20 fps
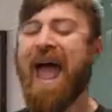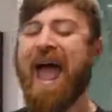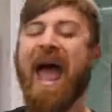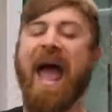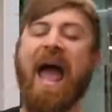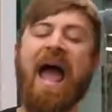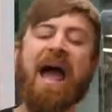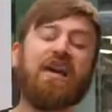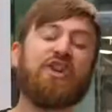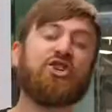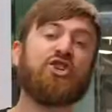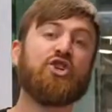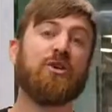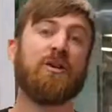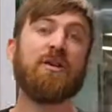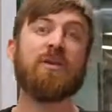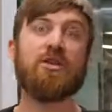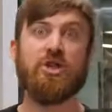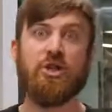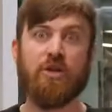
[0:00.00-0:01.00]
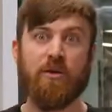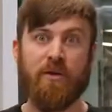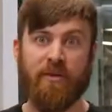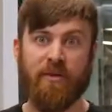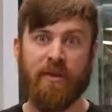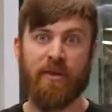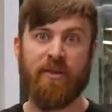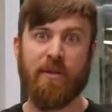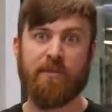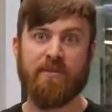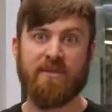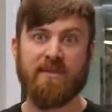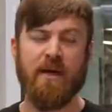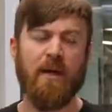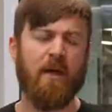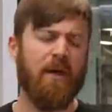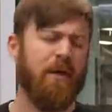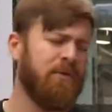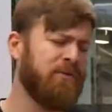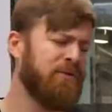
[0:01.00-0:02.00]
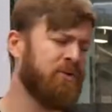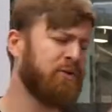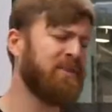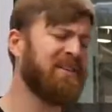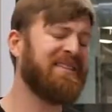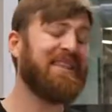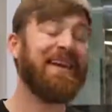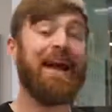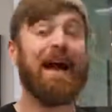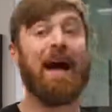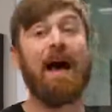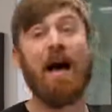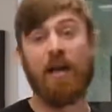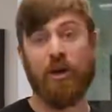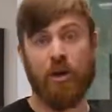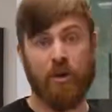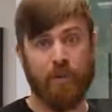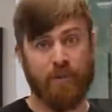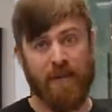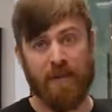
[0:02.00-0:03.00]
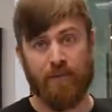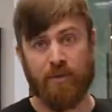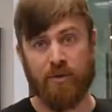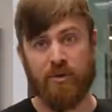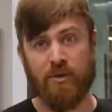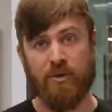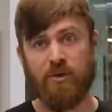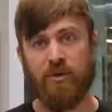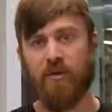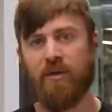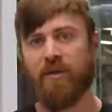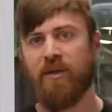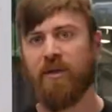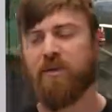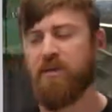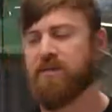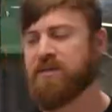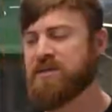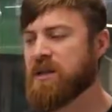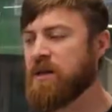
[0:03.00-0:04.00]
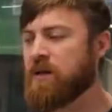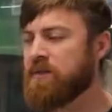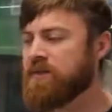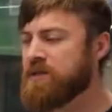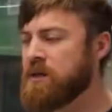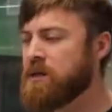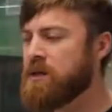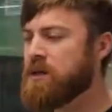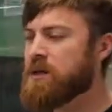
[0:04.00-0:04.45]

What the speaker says: actually do the thing themselves, or did they hire people to do the thing themselves?